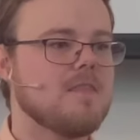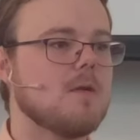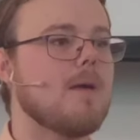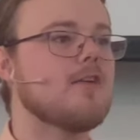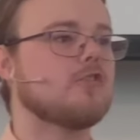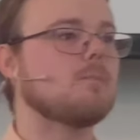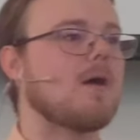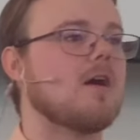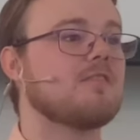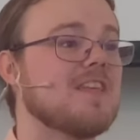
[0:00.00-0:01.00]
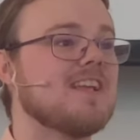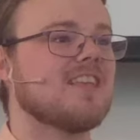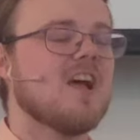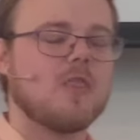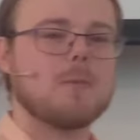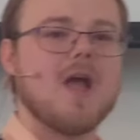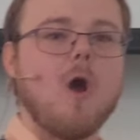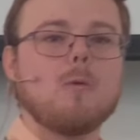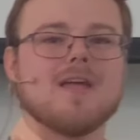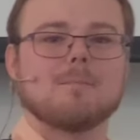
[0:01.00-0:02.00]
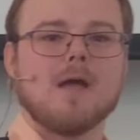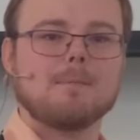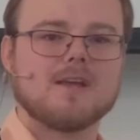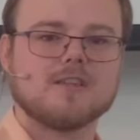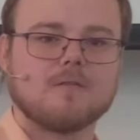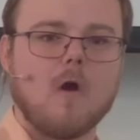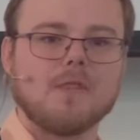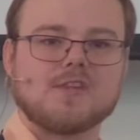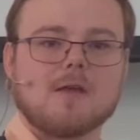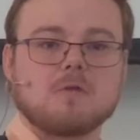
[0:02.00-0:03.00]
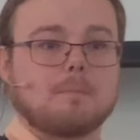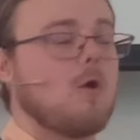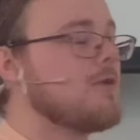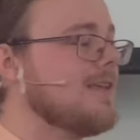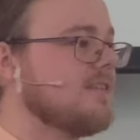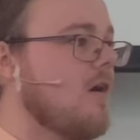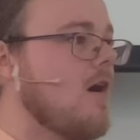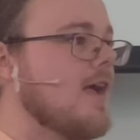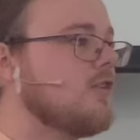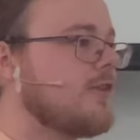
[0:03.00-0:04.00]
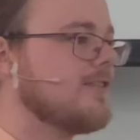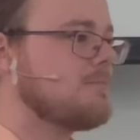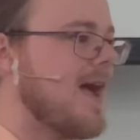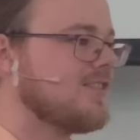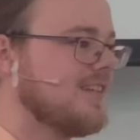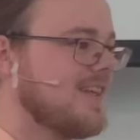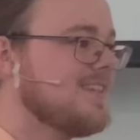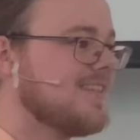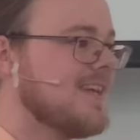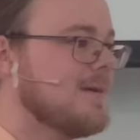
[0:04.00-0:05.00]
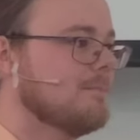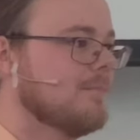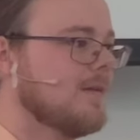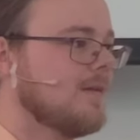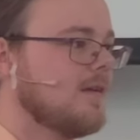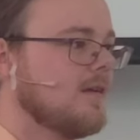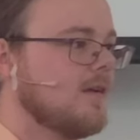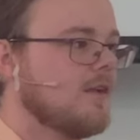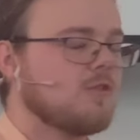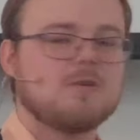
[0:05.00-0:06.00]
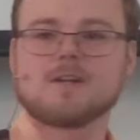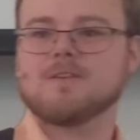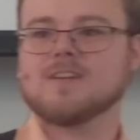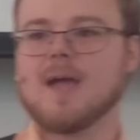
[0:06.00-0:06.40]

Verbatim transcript: and the immeasurable amount of things that we owe him because of all the times we broke his law and trespassed against him. Three different